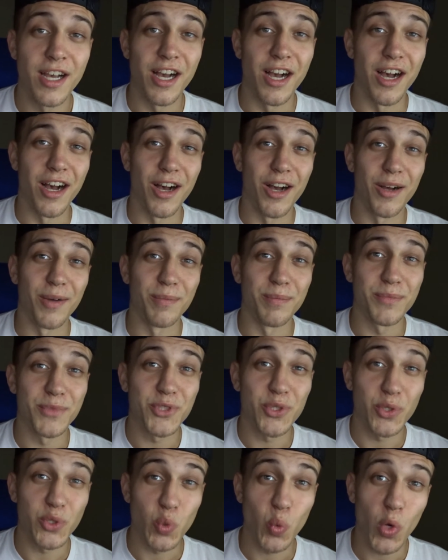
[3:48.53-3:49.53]
Um,
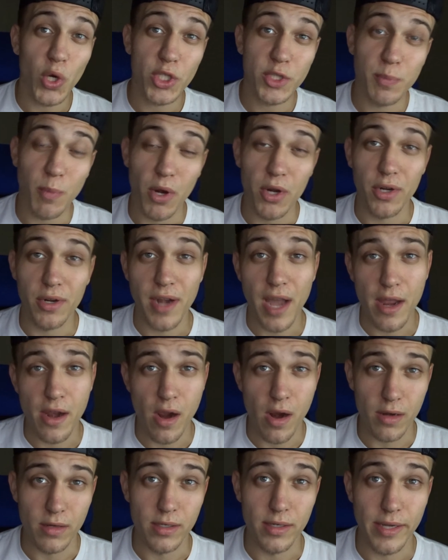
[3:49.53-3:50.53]
so it's work smarter, not
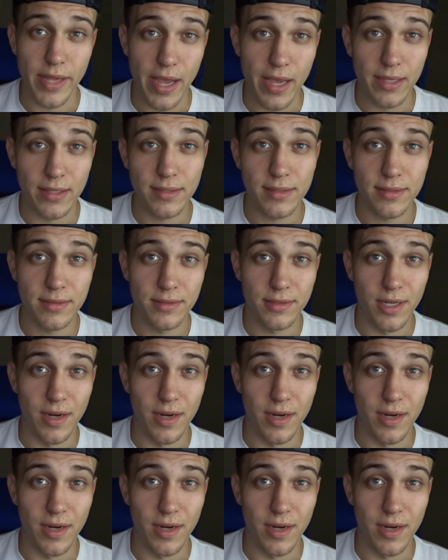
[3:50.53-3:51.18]
harder, guys.